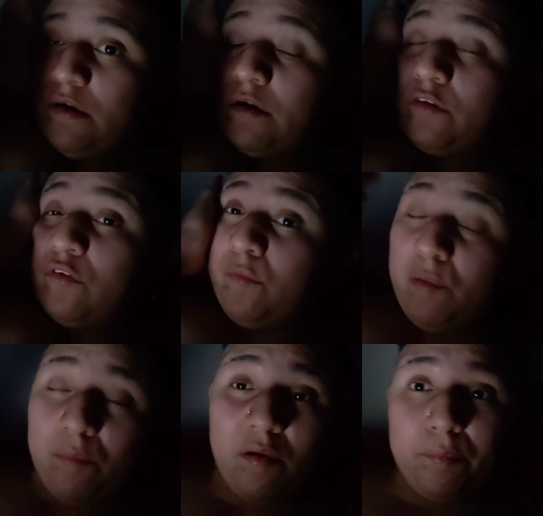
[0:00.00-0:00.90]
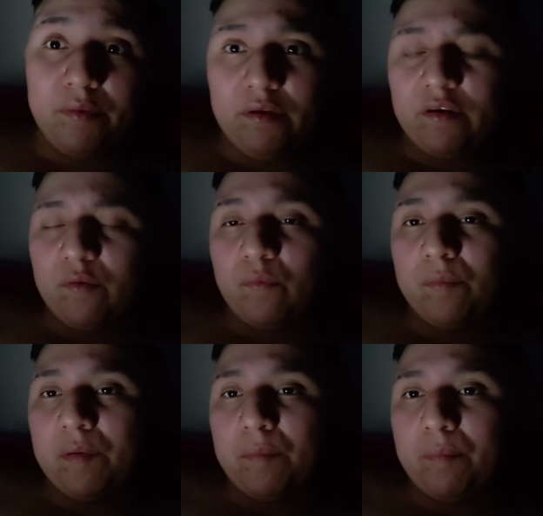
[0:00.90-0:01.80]
And you know, my mom being here
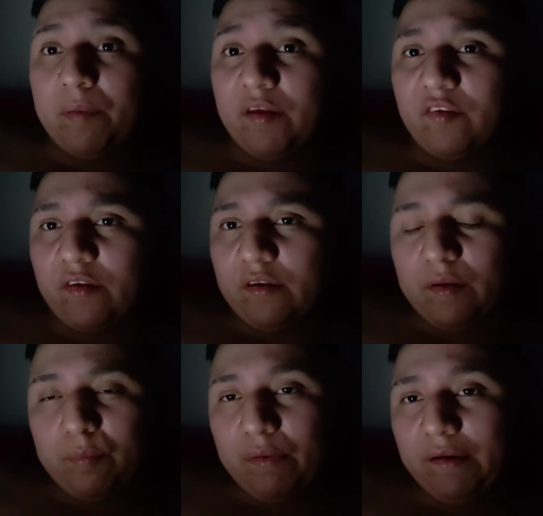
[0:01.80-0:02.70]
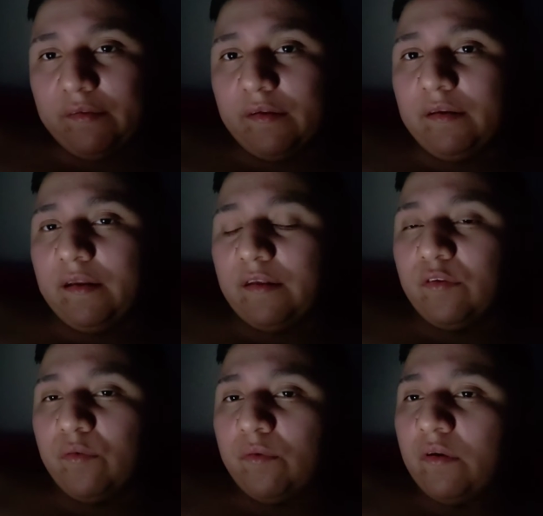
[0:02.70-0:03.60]
with me, practically, like,
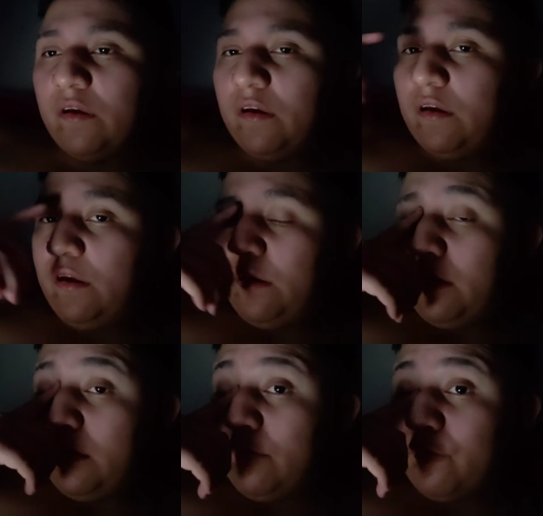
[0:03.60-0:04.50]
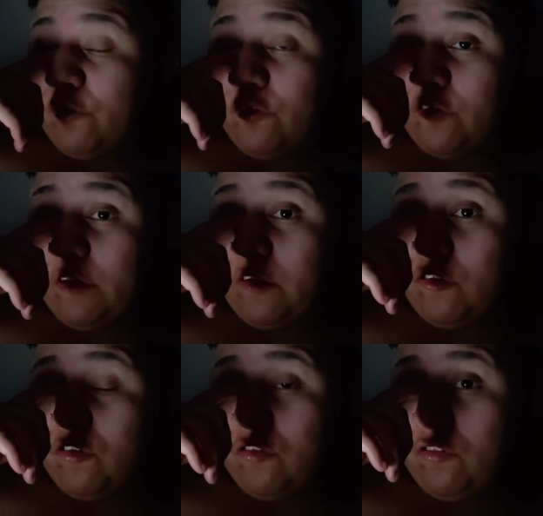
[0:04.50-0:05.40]
you know, for instance, like,